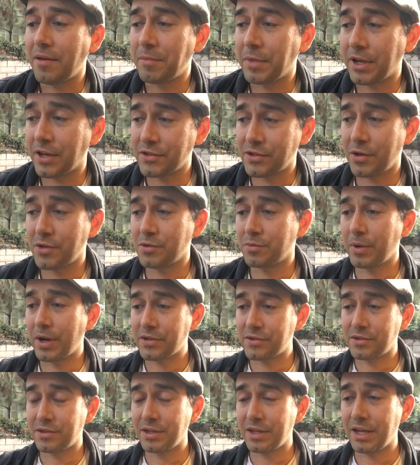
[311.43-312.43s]
because I was
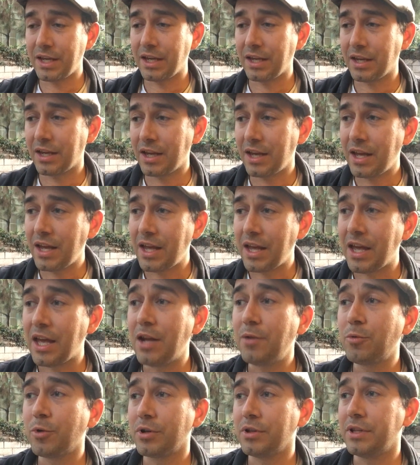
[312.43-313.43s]
wrestling
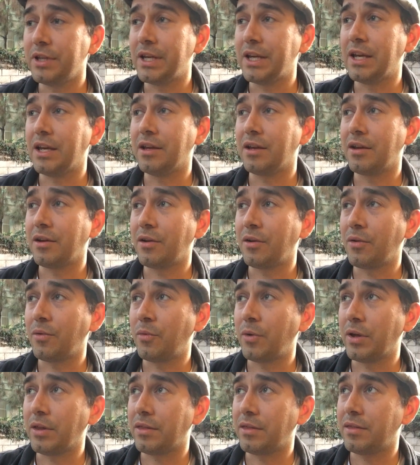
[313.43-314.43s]
inwardly
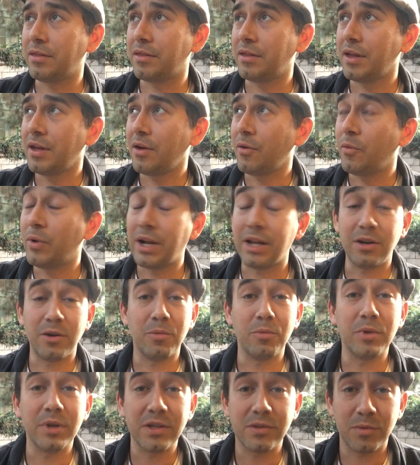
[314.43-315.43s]
with what I
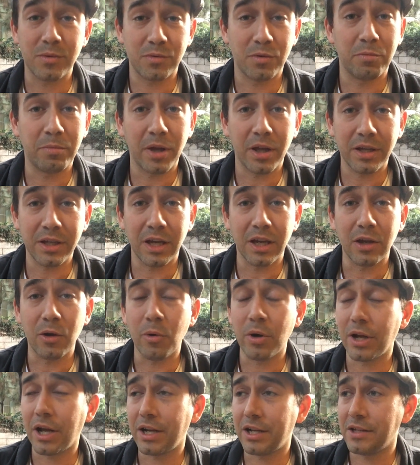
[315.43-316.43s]
didn't realize was rebellion
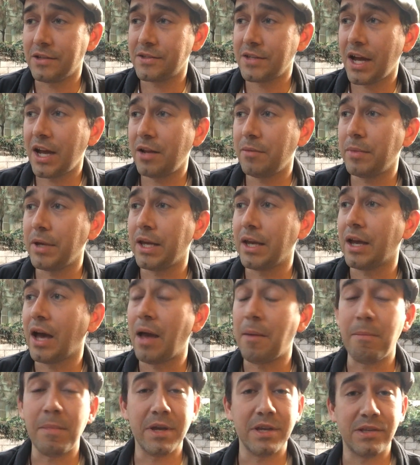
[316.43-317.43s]
going on inside of me,
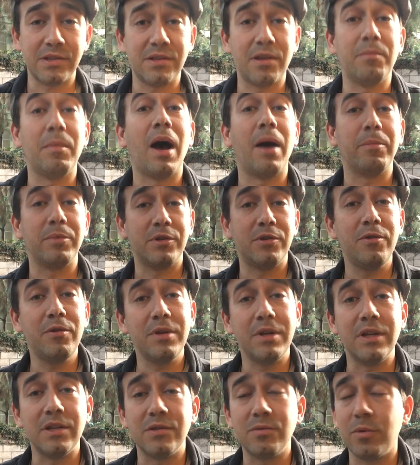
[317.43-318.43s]
I missed some
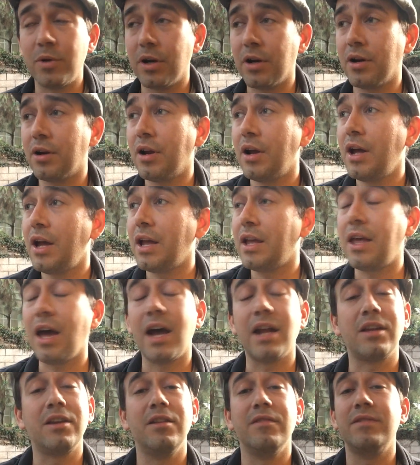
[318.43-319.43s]
opportunities where
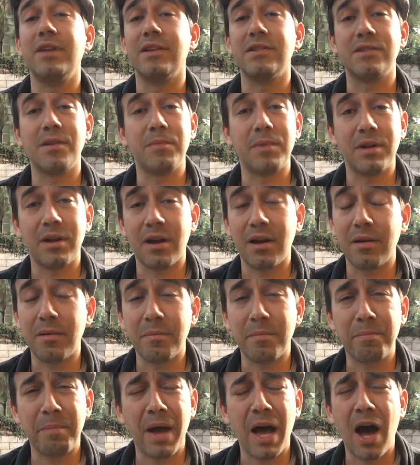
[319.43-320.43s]
God could have done something
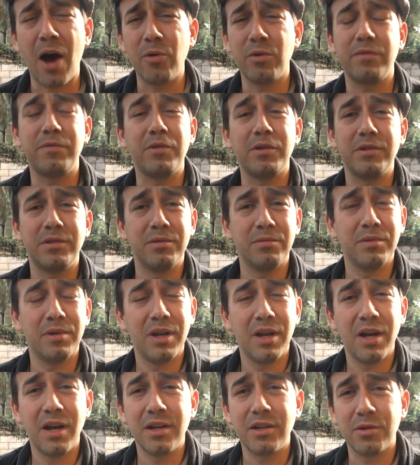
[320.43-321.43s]
powerful to
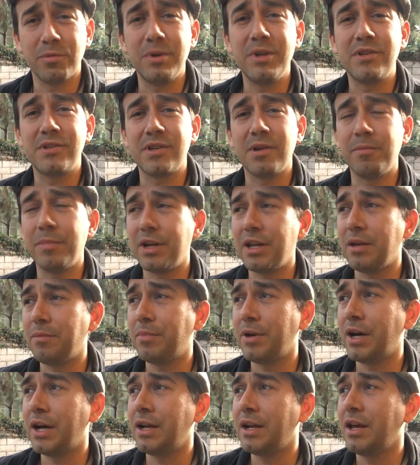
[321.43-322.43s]
reach somebody,
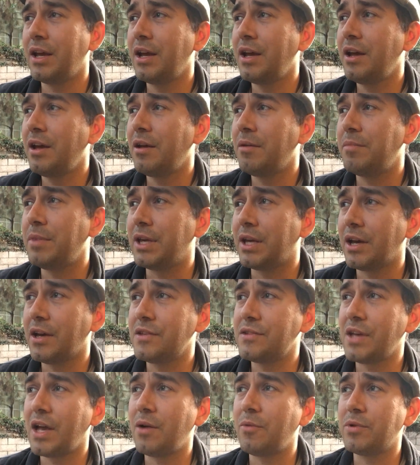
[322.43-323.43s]
but
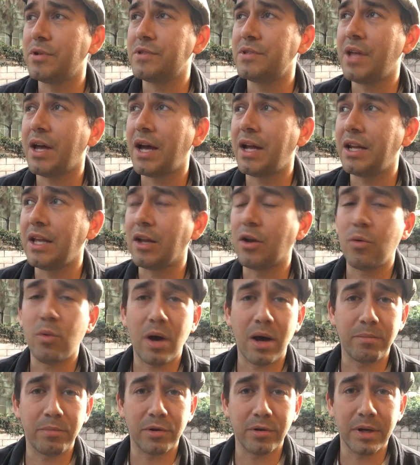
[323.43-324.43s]
because I was not in
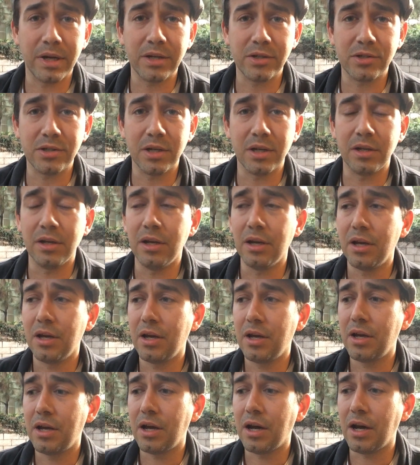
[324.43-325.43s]
cooperation,
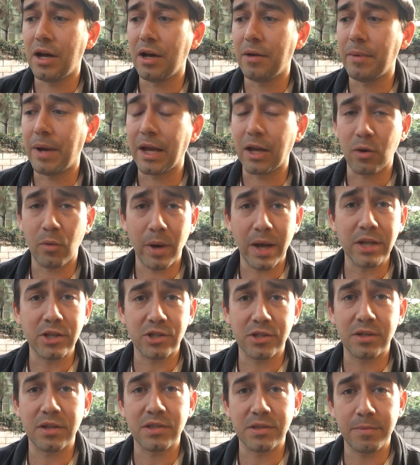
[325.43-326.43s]
I
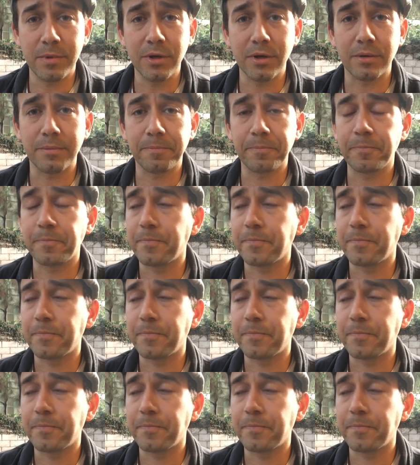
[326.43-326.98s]
quenched the Spirit.